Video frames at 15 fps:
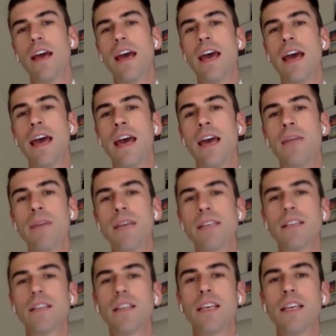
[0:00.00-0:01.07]
and
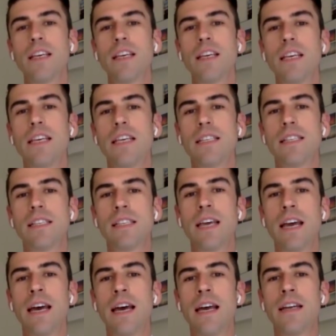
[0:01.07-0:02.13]
basically he
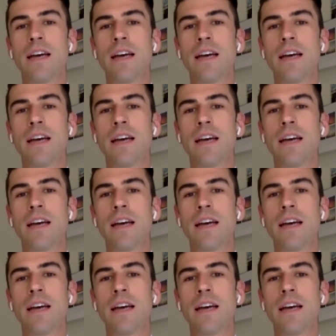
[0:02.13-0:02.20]
said,